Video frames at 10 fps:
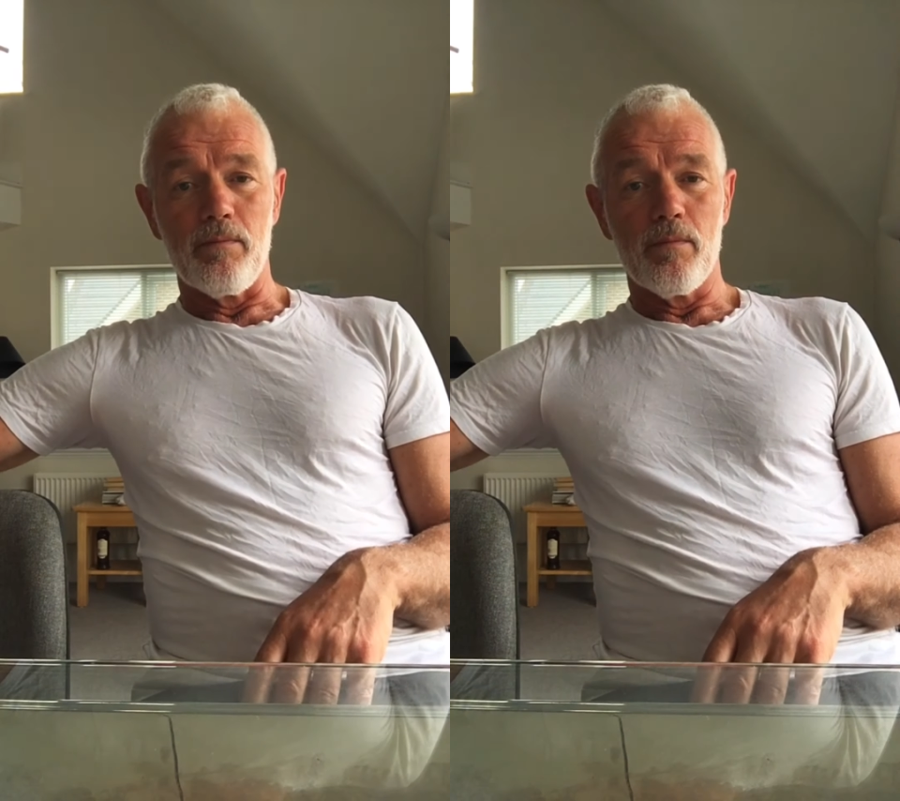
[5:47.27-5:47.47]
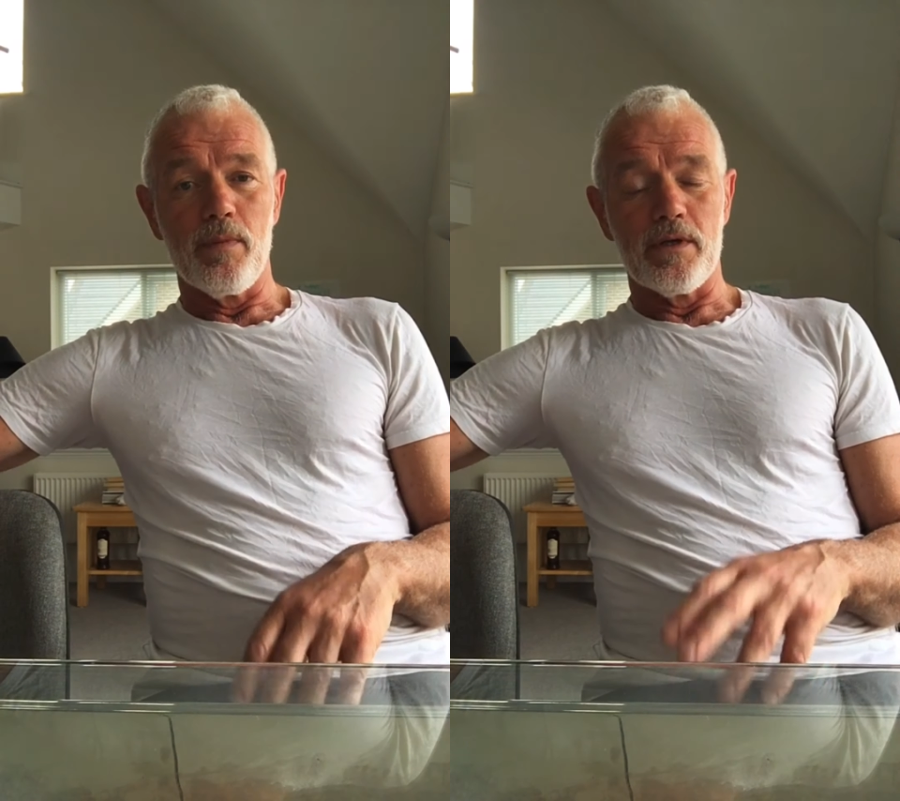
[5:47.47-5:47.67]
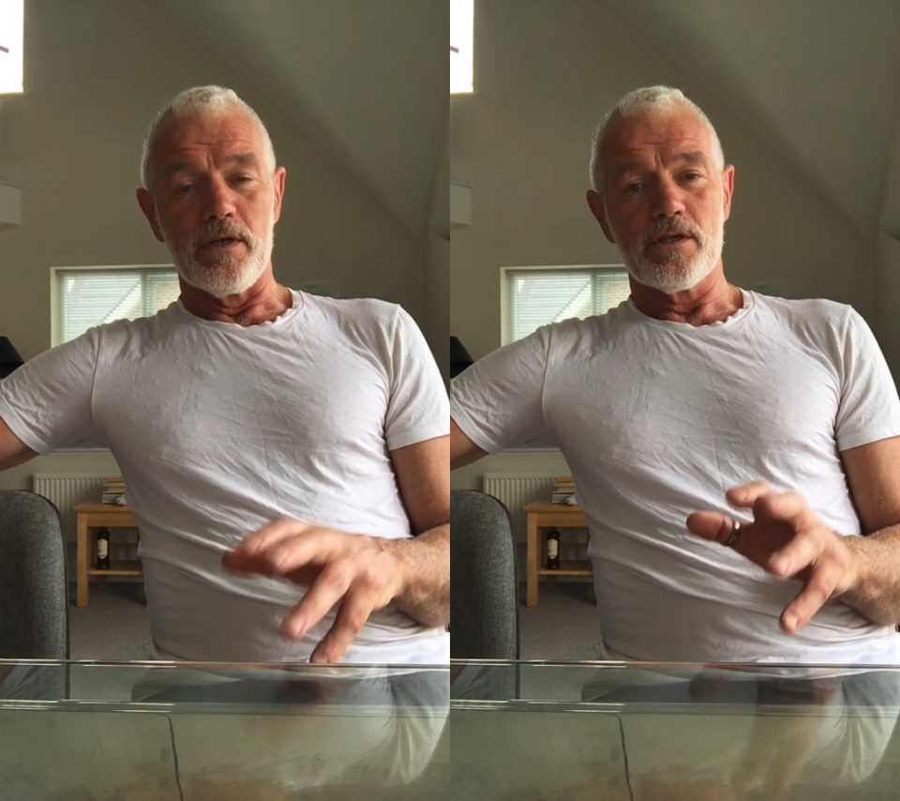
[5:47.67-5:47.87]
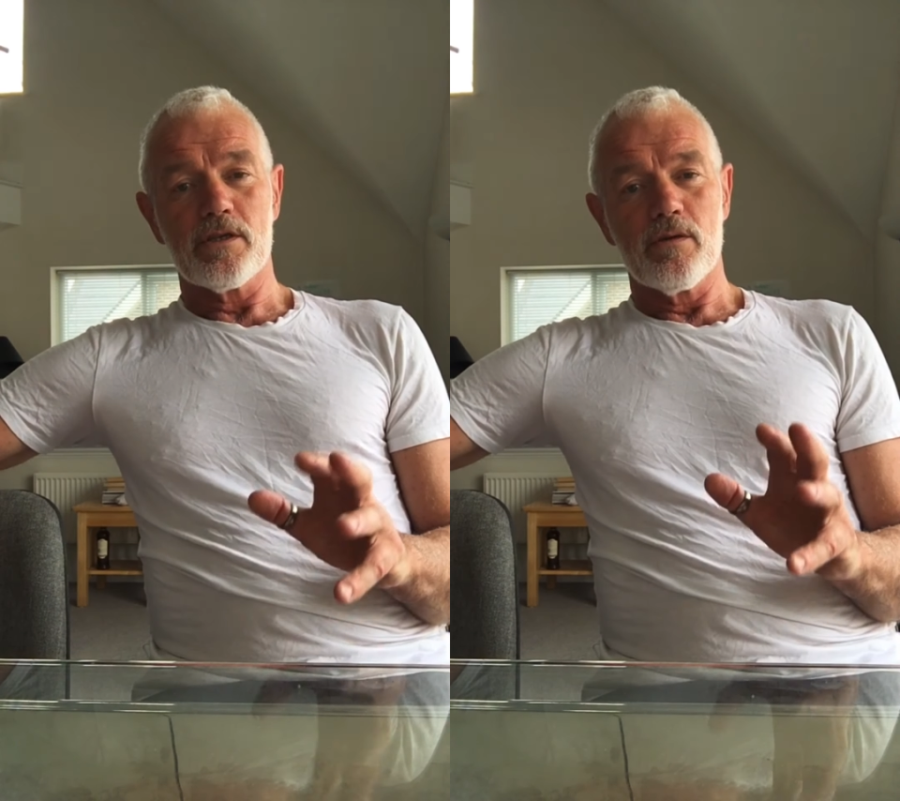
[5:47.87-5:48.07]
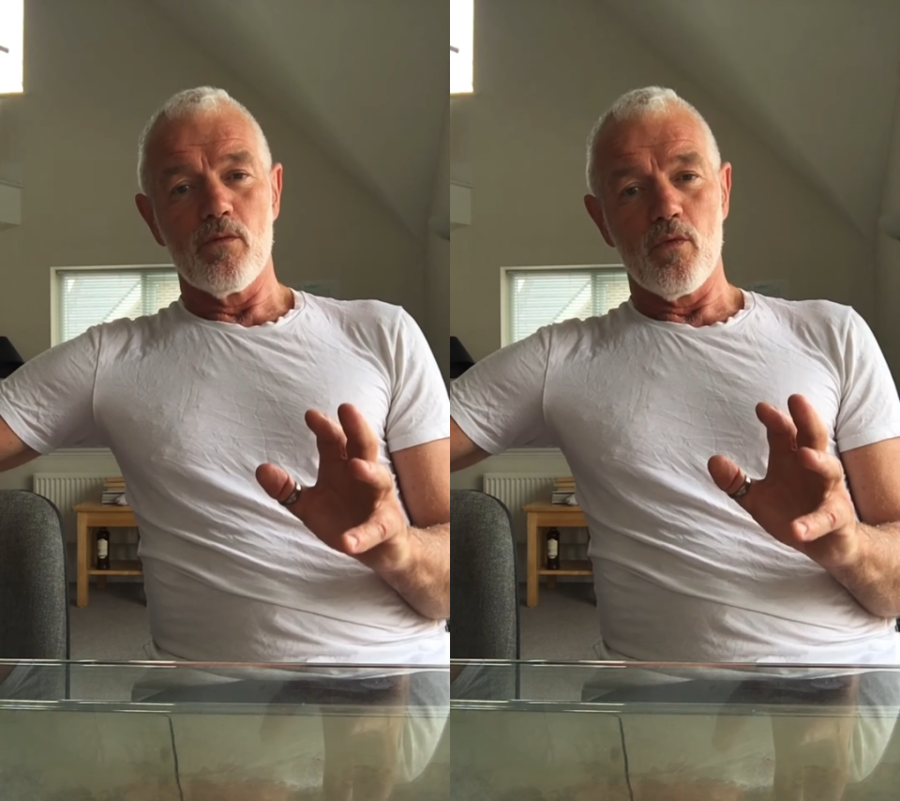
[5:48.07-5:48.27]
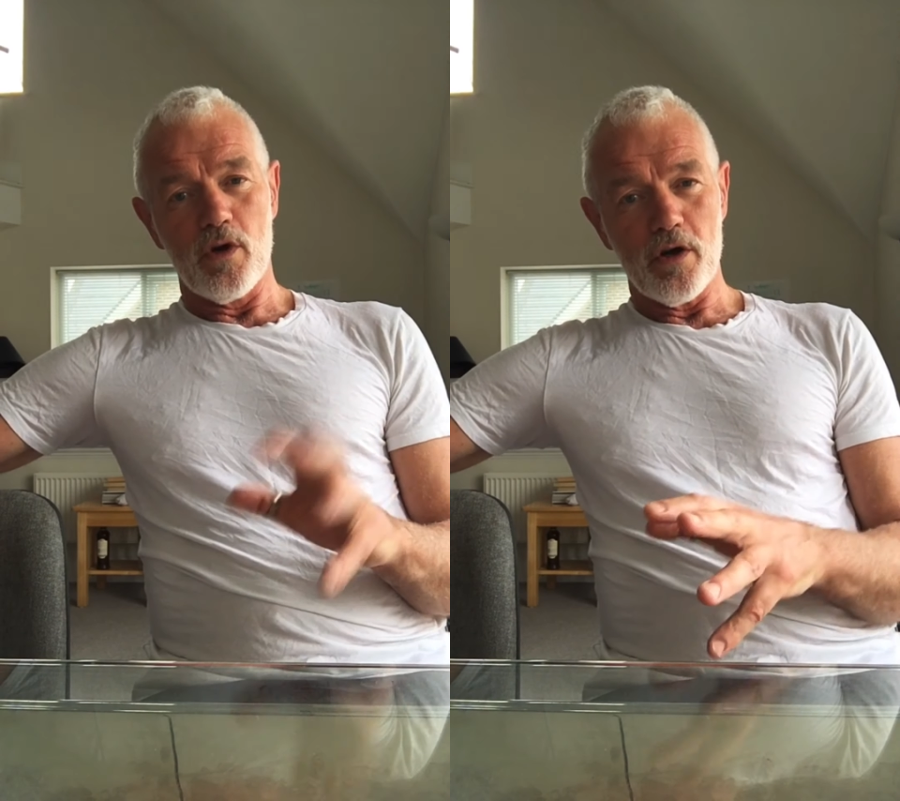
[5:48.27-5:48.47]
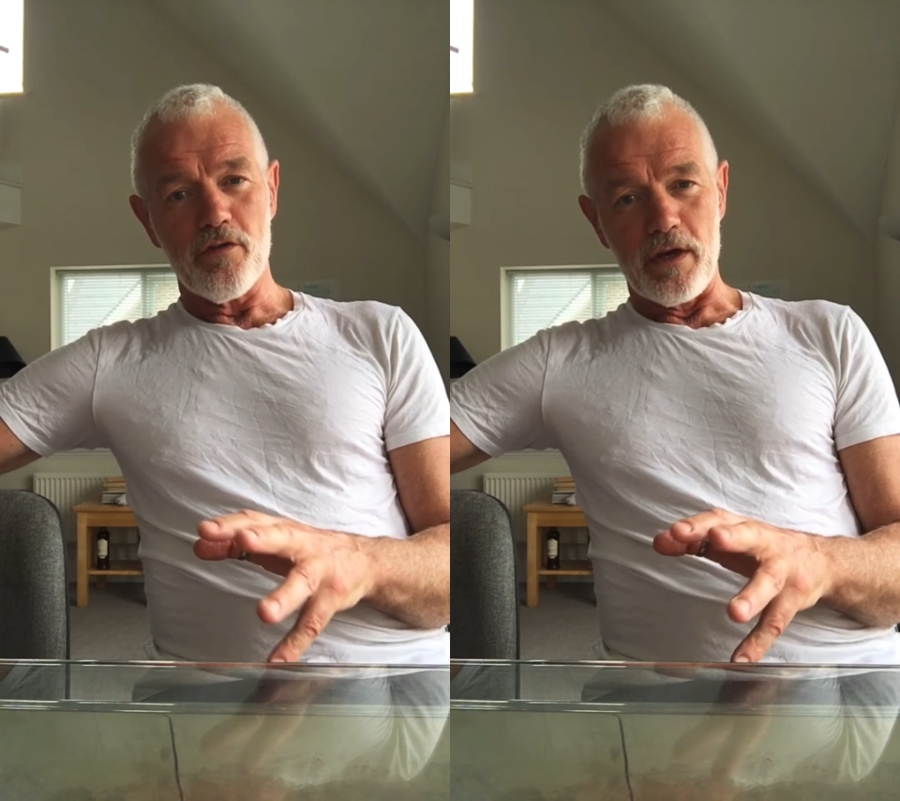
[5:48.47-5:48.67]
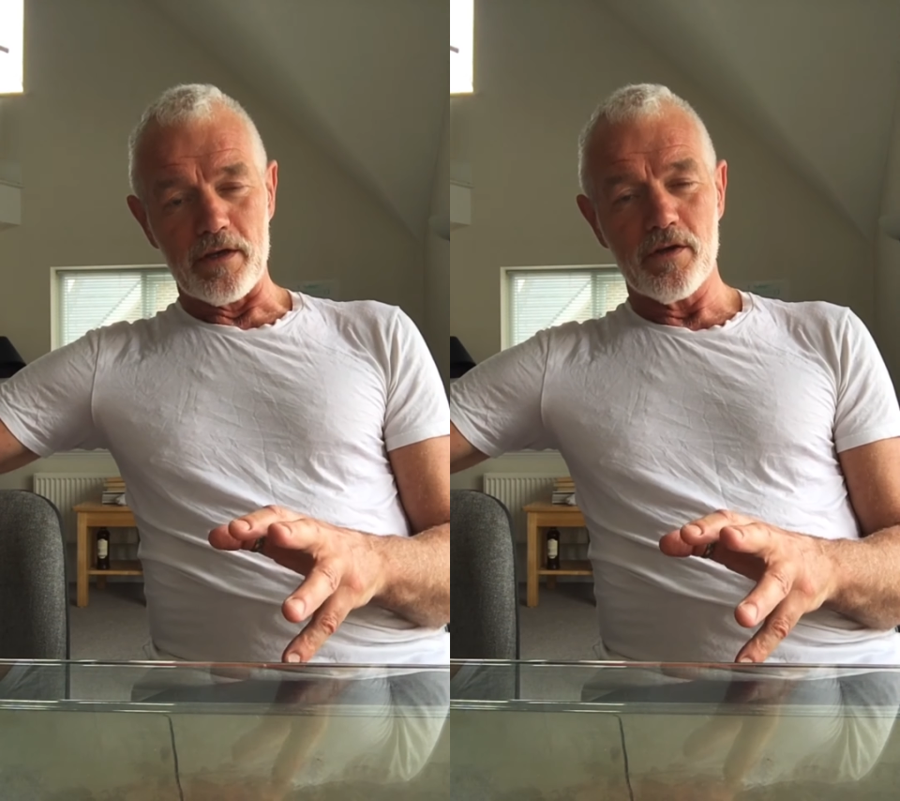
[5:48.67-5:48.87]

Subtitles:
but it's worth it